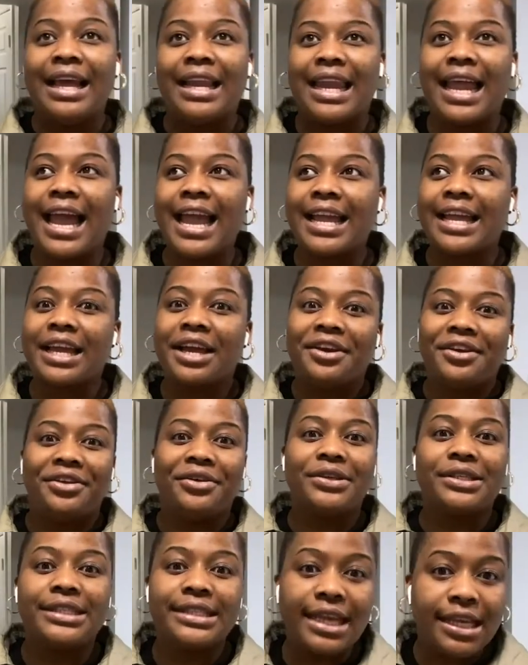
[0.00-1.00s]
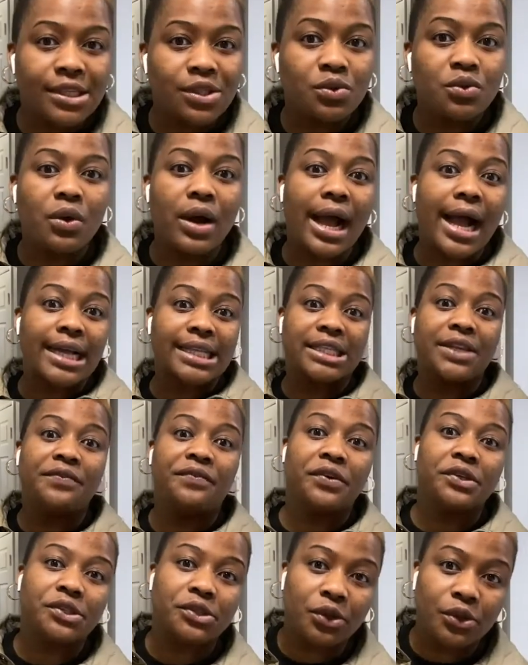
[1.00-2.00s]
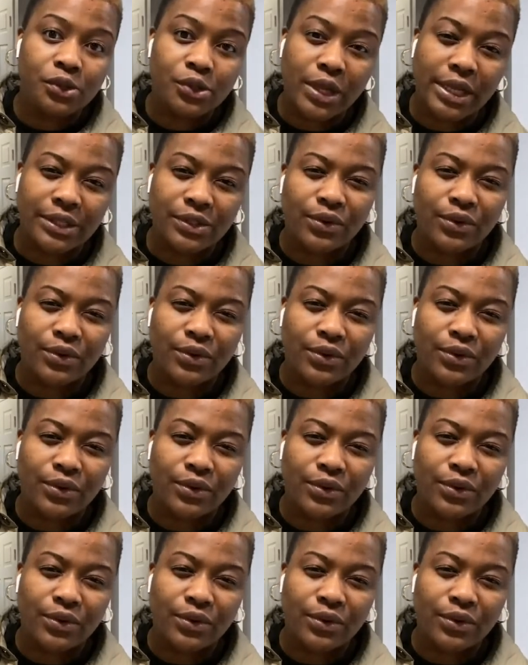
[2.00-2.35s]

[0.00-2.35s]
Like you see a school asking for so.